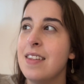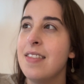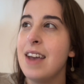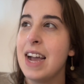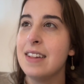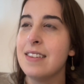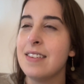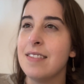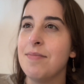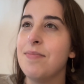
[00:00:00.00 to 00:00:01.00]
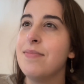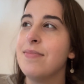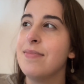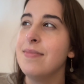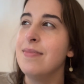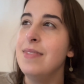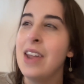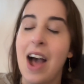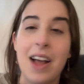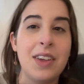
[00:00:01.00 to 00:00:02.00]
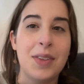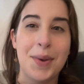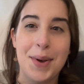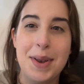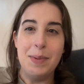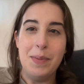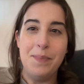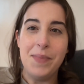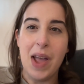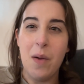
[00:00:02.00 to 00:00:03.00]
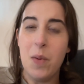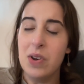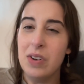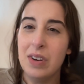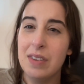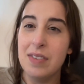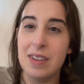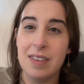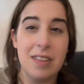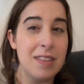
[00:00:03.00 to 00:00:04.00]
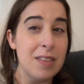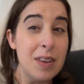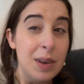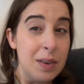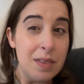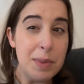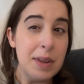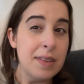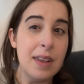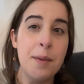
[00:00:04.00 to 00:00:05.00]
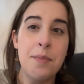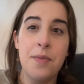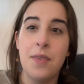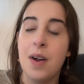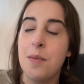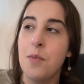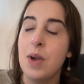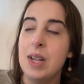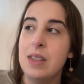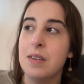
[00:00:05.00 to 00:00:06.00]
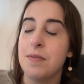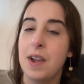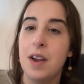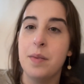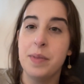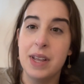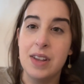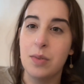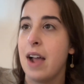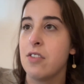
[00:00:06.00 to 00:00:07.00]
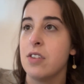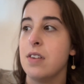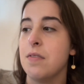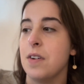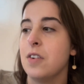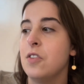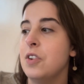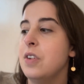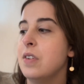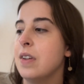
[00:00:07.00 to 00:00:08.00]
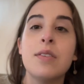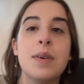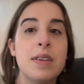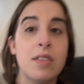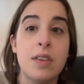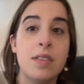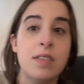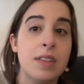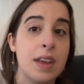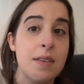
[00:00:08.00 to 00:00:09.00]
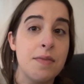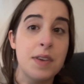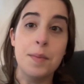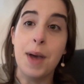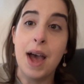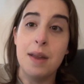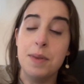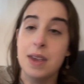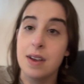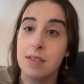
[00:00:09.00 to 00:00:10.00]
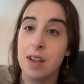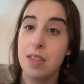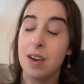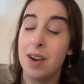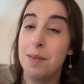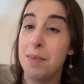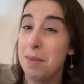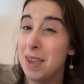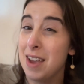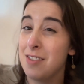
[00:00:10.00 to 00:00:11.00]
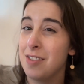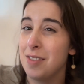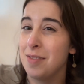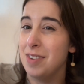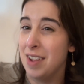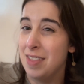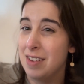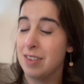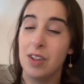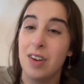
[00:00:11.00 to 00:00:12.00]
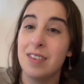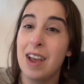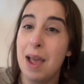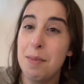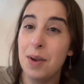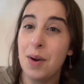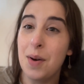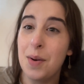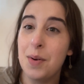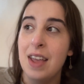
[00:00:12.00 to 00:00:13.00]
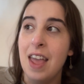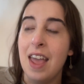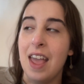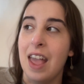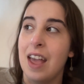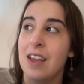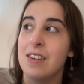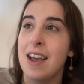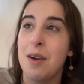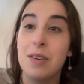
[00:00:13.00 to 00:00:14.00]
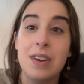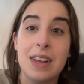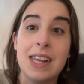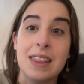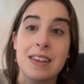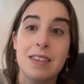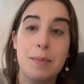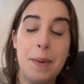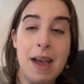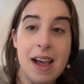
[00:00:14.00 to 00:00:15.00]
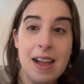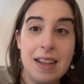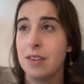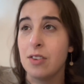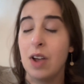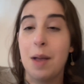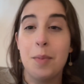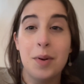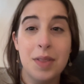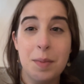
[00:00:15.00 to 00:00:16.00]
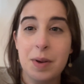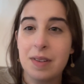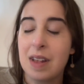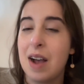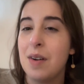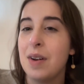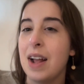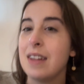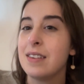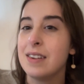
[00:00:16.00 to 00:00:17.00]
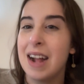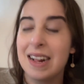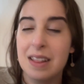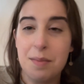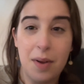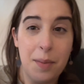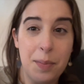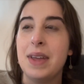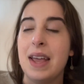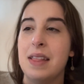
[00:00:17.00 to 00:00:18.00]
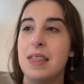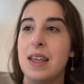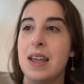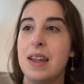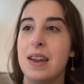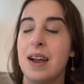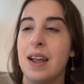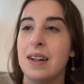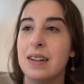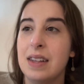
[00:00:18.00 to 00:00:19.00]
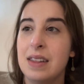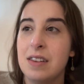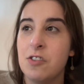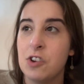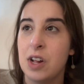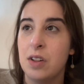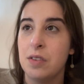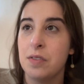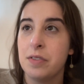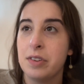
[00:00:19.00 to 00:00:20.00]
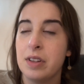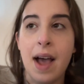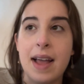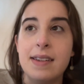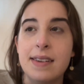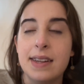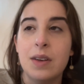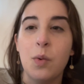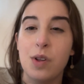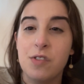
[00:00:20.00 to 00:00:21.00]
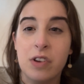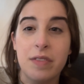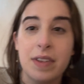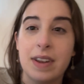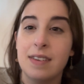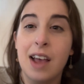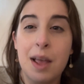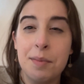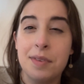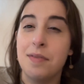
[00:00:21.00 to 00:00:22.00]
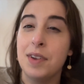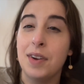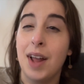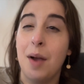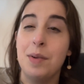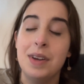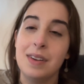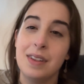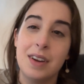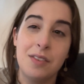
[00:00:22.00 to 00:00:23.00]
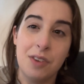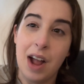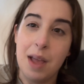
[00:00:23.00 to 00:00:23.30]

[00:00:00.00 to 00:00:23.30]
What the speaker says: that's not good. I wonder if it's soot buildup from when the fireplace actually functioned. So I started to feel bad because I thought maybe I should have done this a long time ago, and how did it get this bad? So I pulled the books out, I stacked them up, and then I cleaned the shelves. I did it one shelf at a time because I figured I would need to let it dry